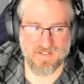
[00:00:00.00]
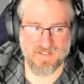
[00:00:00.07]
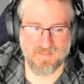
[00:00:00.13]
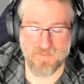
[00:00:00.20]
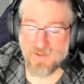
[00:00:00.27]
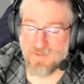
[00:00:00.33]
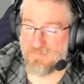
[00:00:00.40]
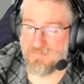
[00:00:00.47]

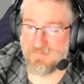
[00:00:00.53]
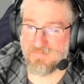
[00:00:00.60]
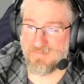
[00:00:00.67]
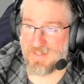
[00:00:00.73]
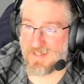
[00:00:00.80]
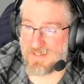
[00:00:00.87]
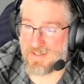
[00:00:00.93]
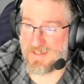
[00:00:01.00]
No,
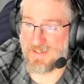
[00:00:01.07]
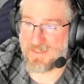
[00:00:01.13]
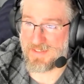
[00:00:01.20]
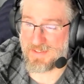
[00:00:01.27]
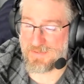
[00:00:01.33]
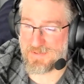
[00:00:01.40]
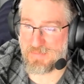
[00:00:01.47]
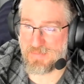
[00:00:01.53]
I think that
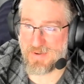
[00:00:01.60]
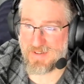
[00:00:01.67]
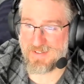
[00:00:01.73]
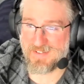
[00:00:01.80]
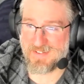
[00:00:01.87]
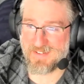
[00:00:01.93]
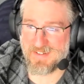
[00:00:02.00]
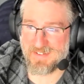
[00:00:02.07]
was a pretty
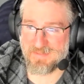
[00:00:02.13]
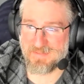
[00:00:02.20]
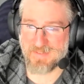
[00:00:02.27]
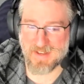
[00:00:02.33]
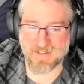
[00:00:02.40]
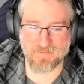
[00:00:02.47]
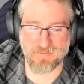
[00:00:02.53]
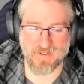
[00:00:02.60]
good
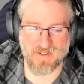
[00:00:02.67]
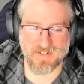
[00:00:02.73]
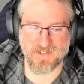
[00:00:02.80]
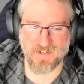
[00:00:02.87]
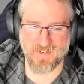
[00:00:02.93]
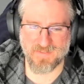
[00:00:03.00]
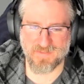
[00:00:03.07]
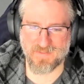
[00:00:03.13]

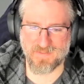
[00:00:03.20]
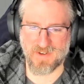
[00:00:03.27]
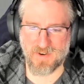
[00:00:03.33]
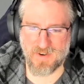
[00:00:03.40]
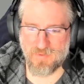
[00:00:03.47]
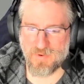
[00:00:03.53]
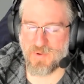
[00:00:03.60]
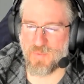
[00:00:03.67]
explanation of
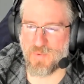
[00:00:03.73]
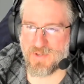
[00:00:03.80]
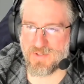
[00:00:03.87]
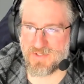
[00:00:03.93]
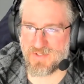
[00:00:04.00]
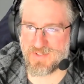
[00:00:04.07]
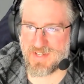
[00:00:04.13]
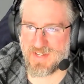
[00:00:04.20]
a real
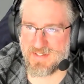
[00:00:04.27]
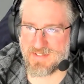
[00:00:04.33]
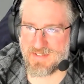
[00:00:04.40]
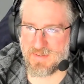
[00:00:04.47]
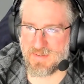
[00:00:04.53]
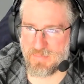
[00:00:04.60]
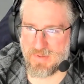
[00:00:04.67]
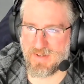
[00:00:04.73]
world use case
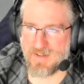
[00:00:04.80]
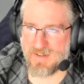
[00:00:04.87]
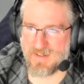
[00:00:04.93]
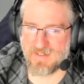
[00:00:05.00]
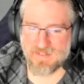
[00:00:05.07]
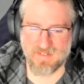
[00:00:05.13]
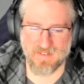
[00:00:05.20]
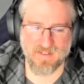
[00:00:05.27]
applying,